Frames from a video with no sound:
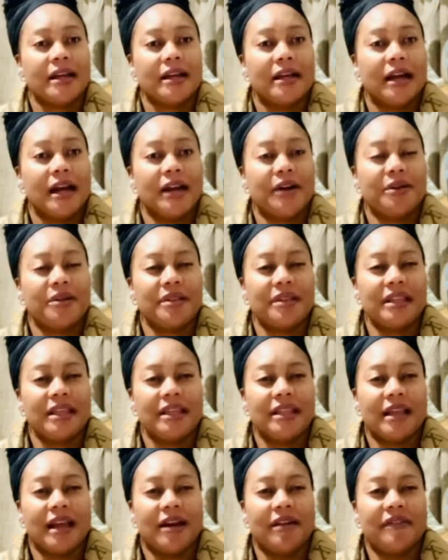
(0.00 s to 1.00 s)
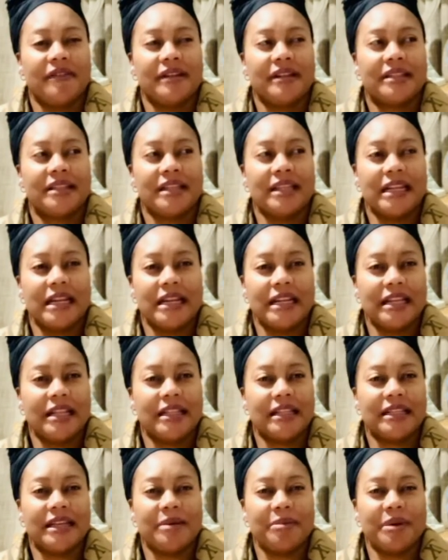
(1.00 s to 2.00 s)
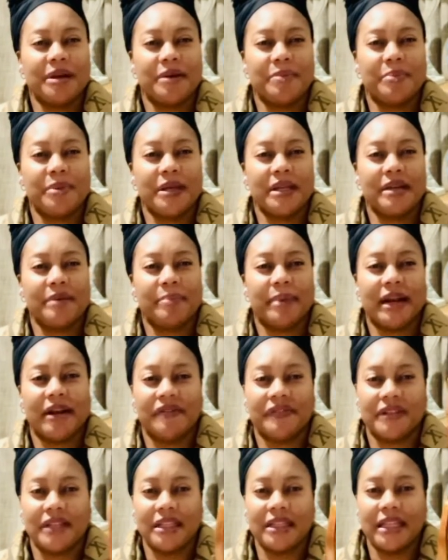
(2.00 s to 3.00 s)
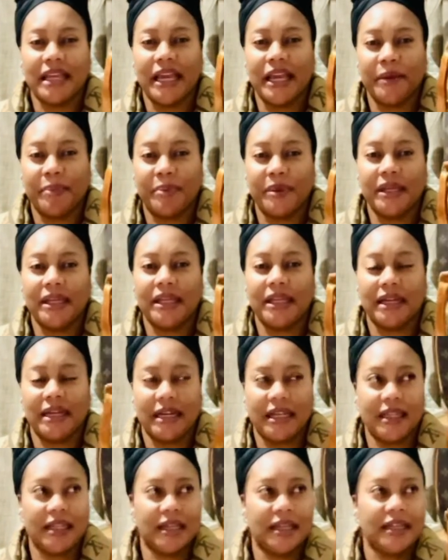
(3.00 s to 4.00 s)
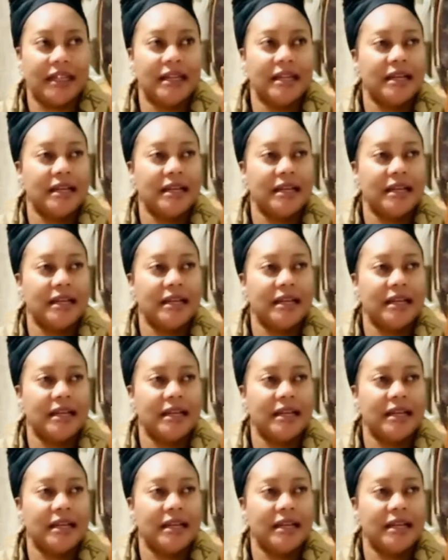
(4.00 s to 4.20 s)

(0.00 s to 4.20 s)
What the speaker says: I haven't seen any in the Damier bin, but I've seen the Epi leather.